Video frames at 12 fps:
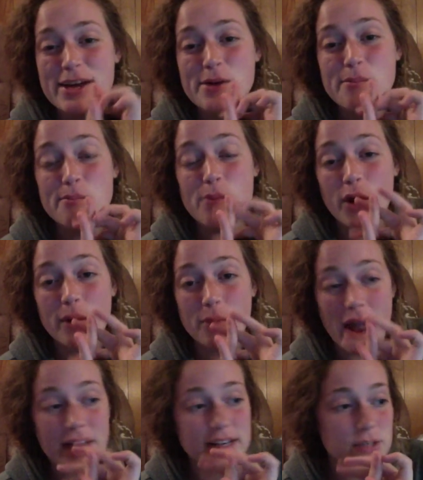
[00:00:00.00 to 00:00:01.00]
more
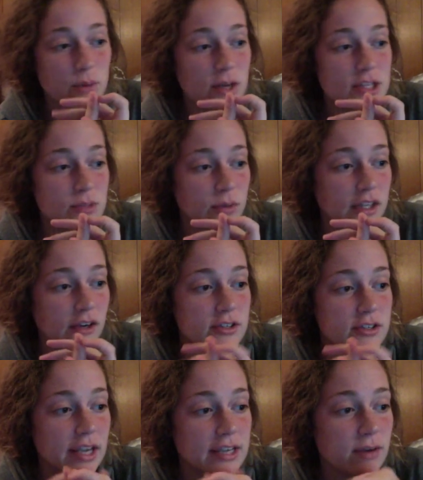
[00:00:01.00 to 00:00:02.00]
practice ones with the Earth
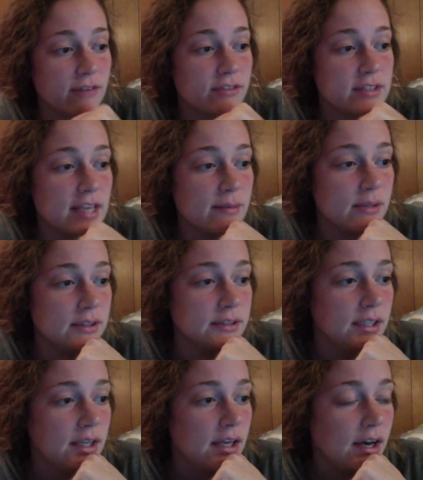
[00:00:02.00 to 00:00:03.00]
Science reference tables.
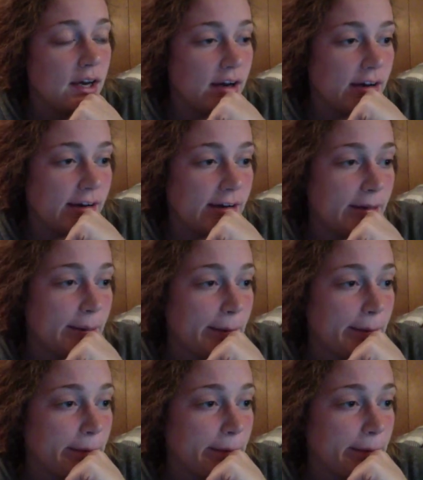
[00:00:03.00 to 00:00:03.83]
But